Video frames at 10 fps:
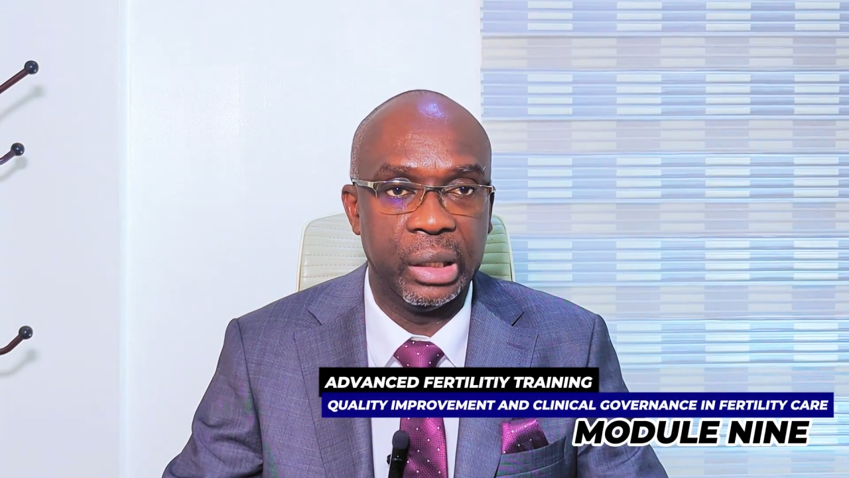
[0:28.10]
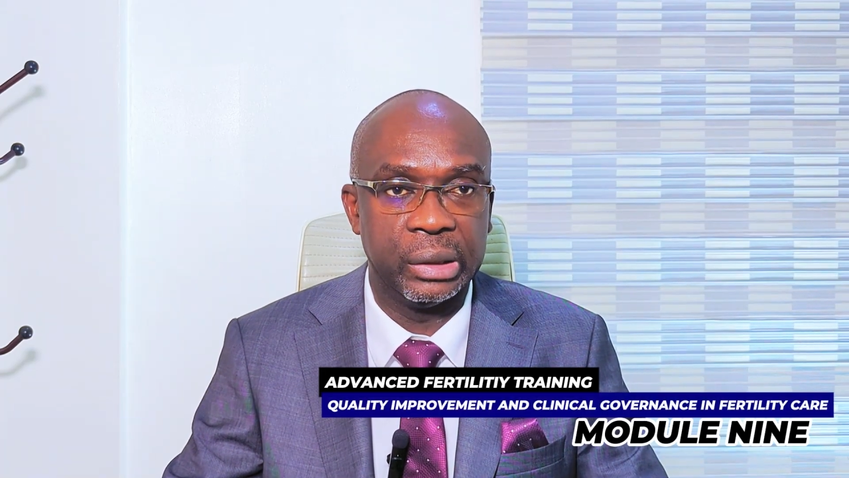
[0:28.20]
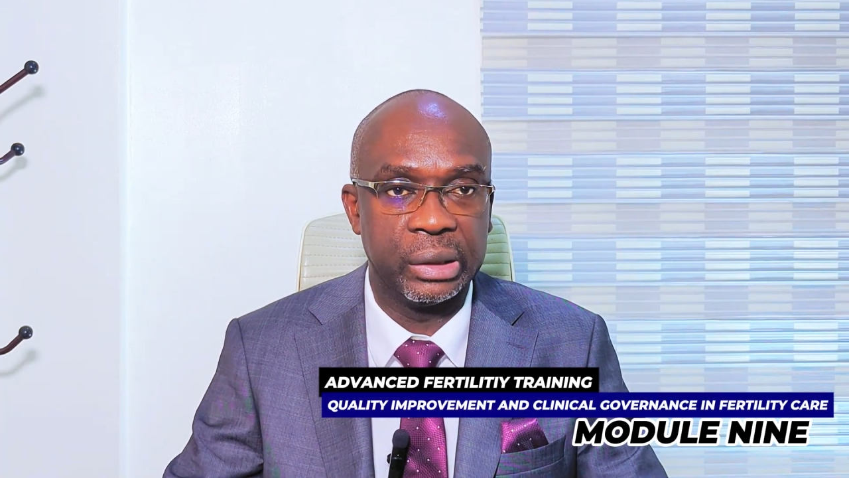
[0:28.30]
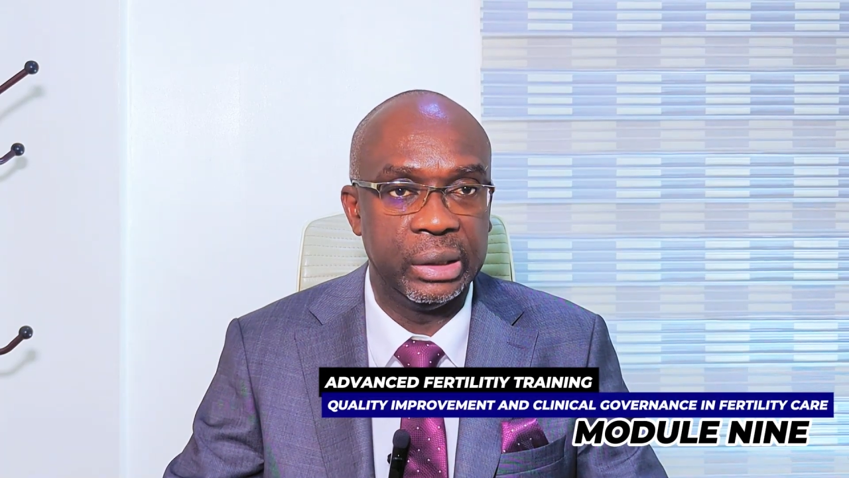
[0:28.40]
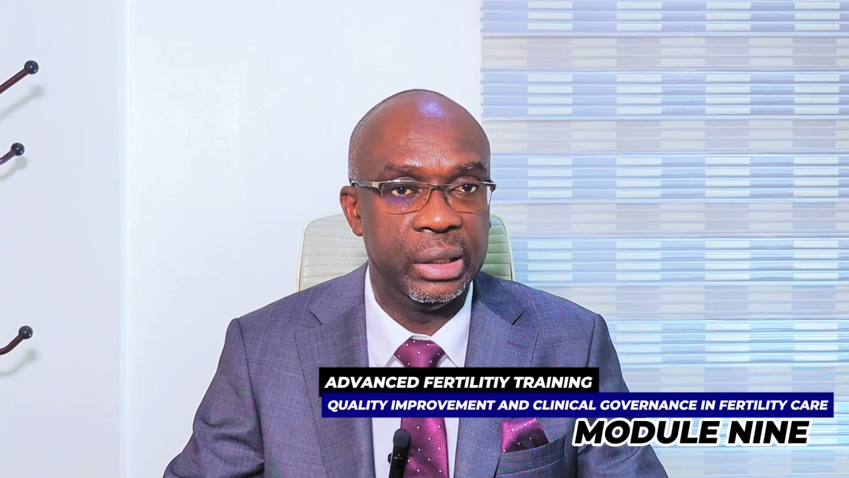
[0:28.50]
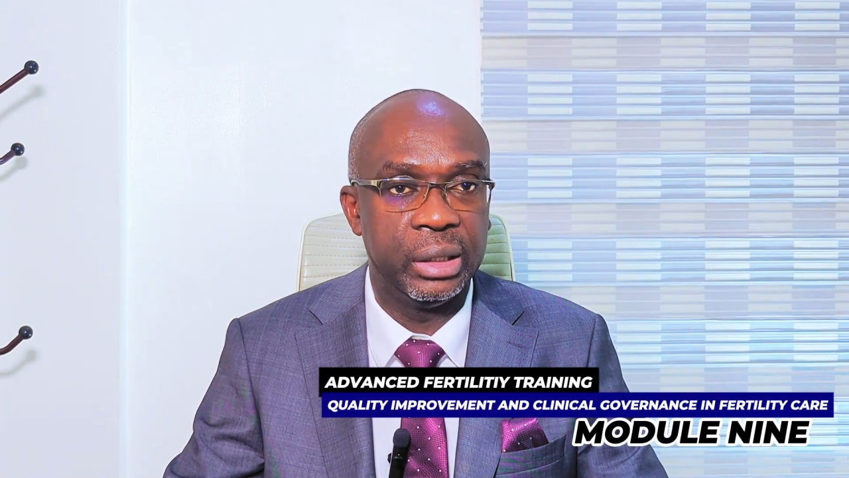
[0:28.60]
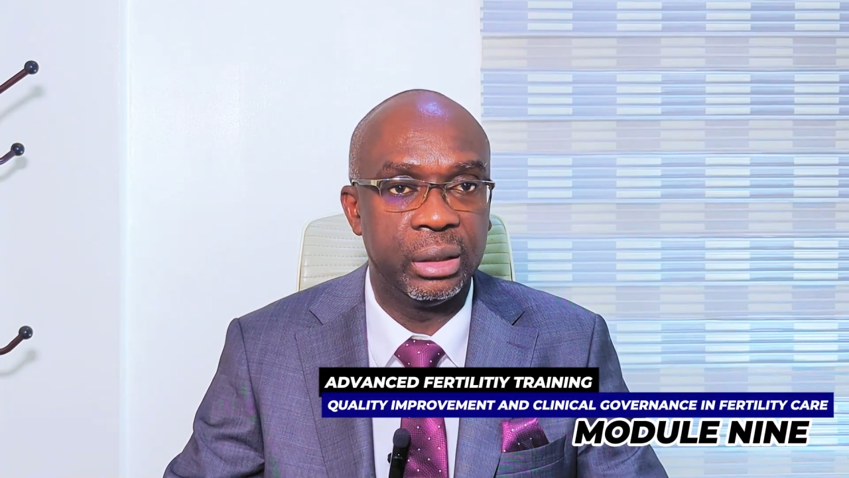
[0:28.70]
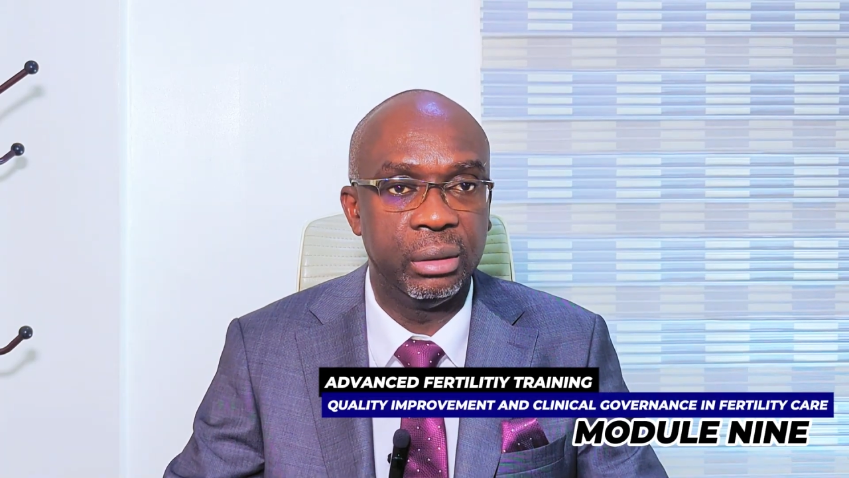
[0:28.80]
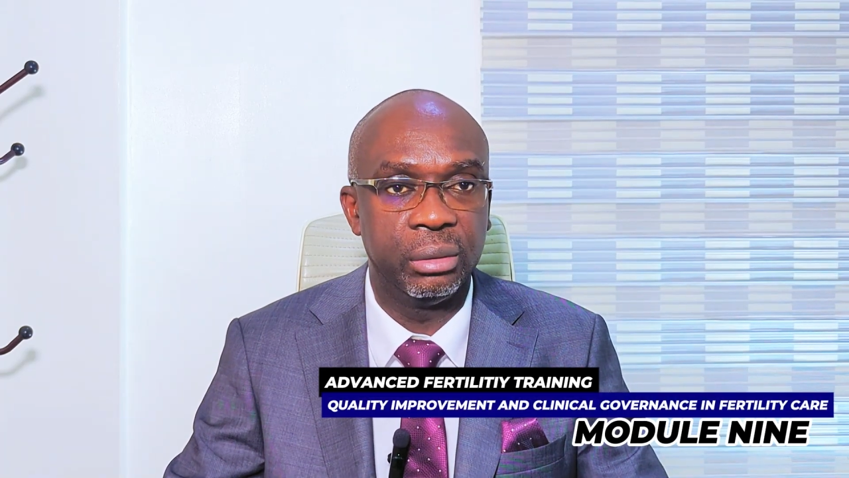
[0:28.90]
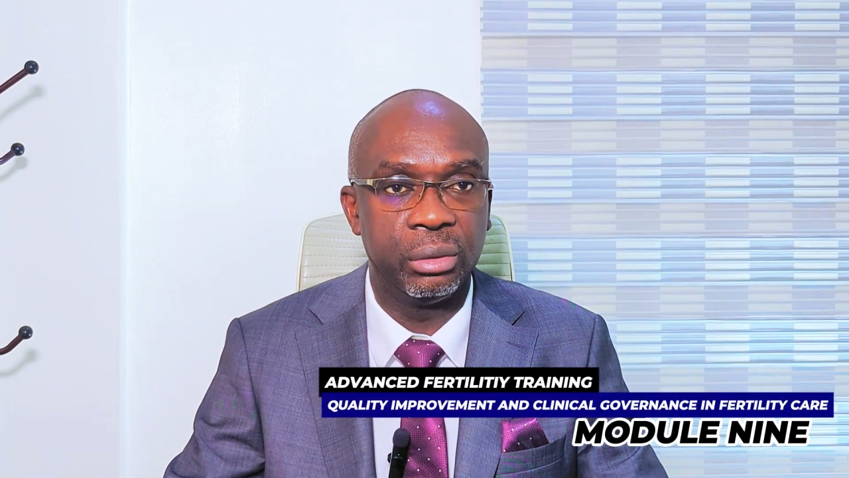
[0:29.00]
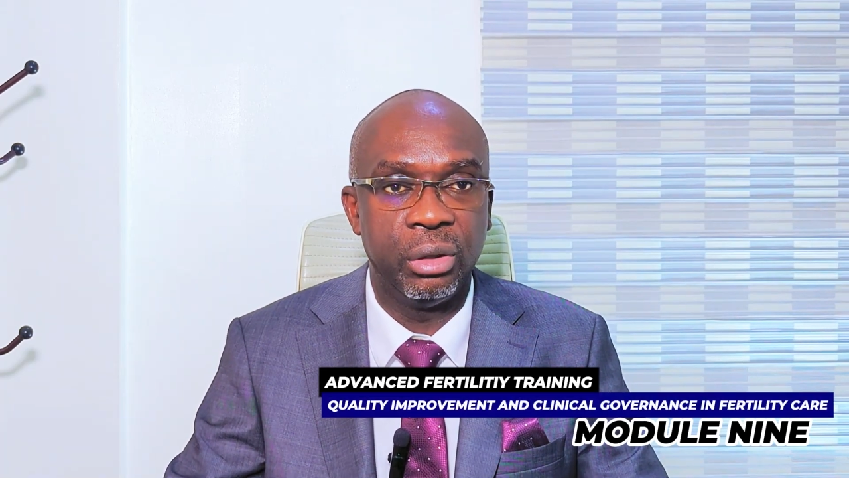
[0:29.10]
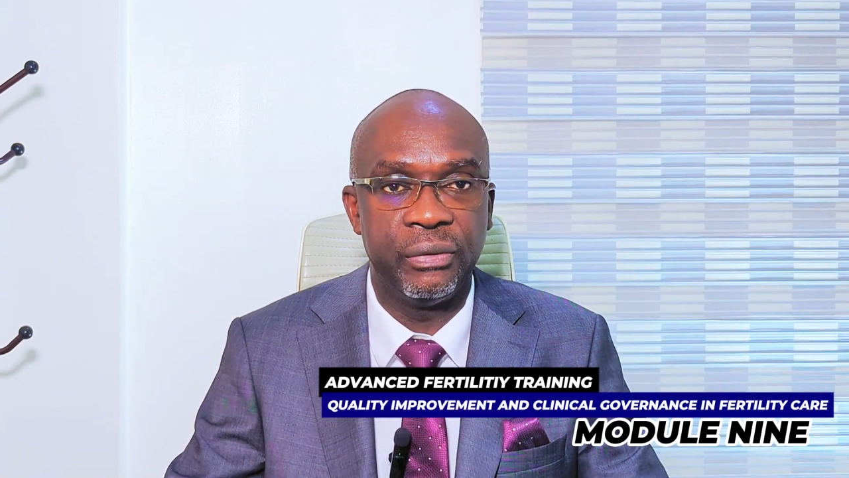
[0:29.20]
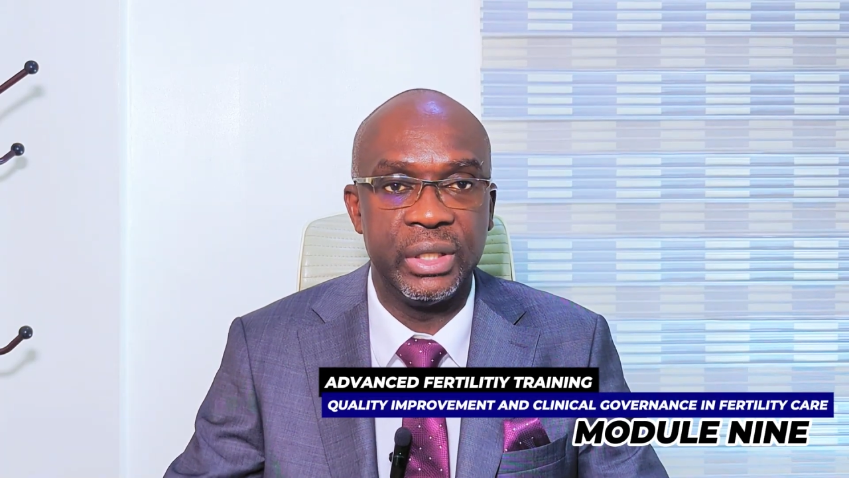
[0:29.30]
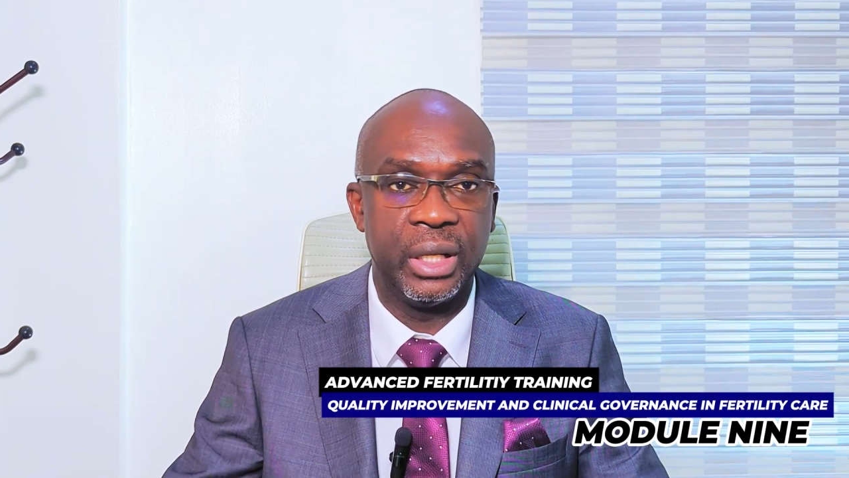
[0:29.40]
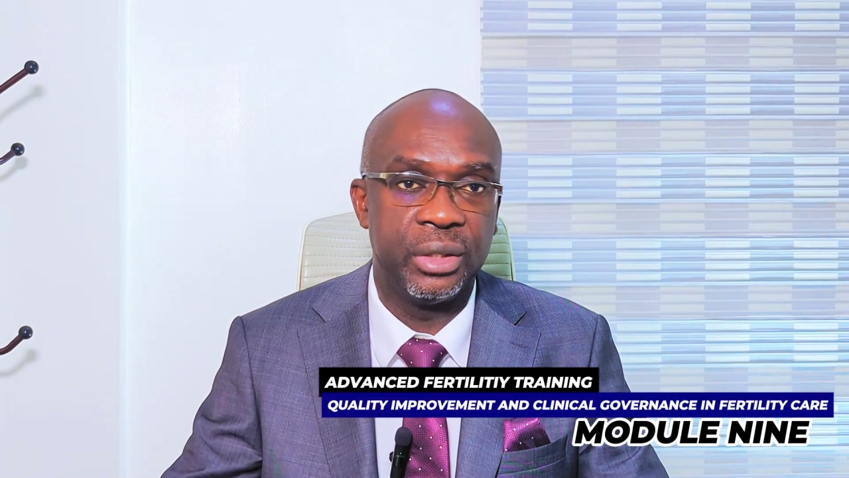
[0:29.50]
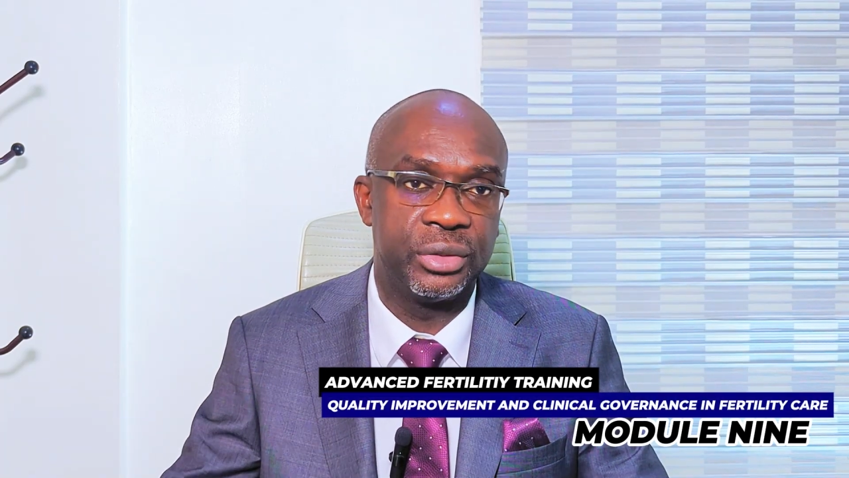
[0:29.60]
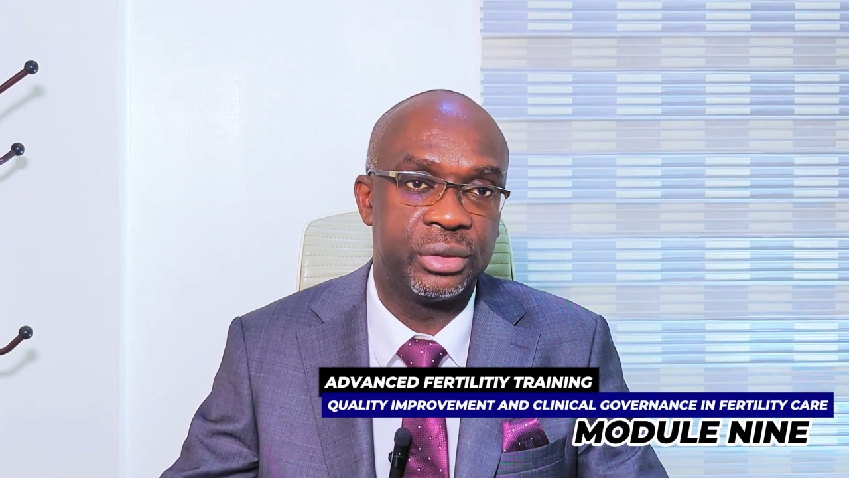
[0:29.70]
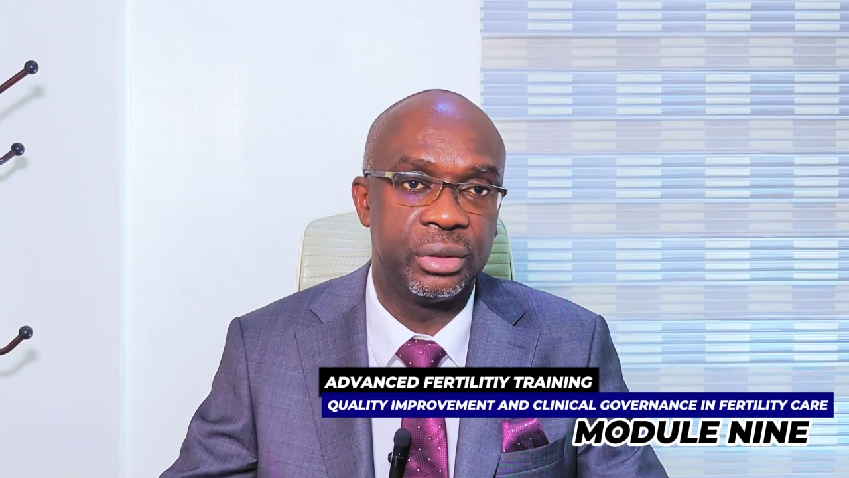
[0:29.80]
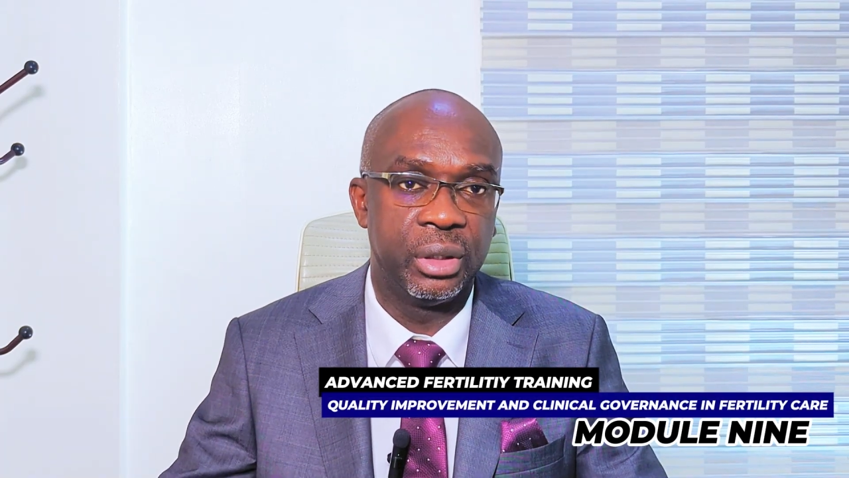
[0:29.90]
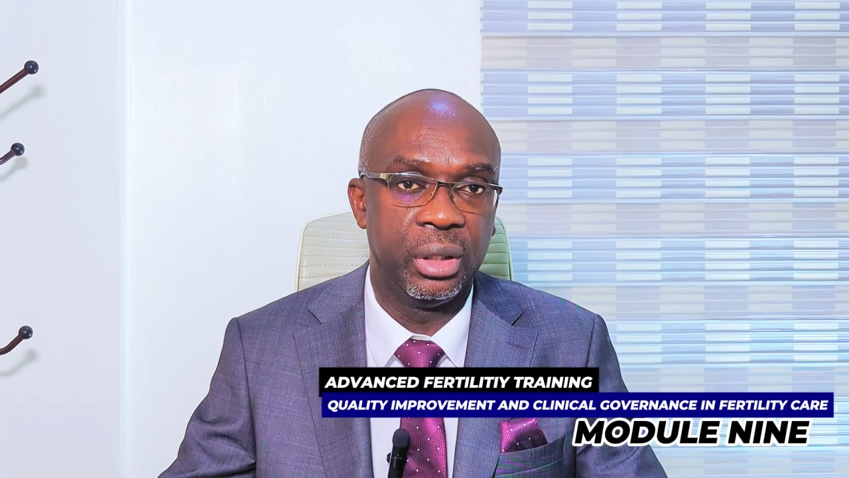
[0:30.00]
and clinical
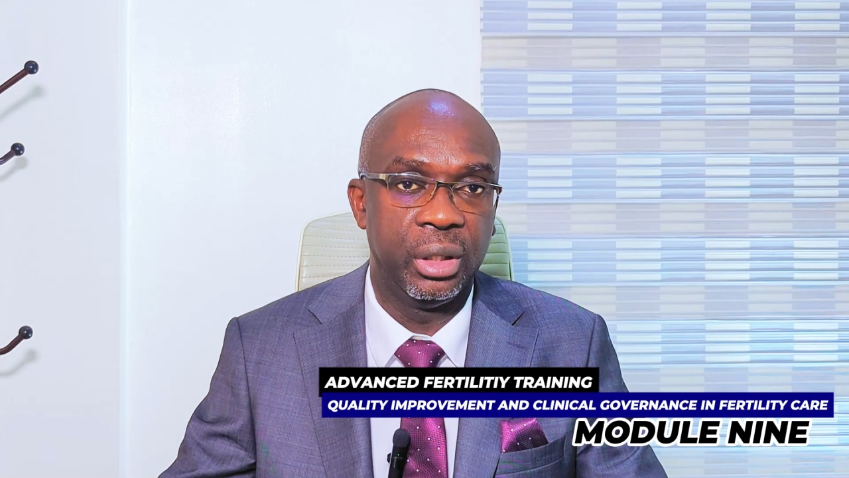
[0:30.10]
governance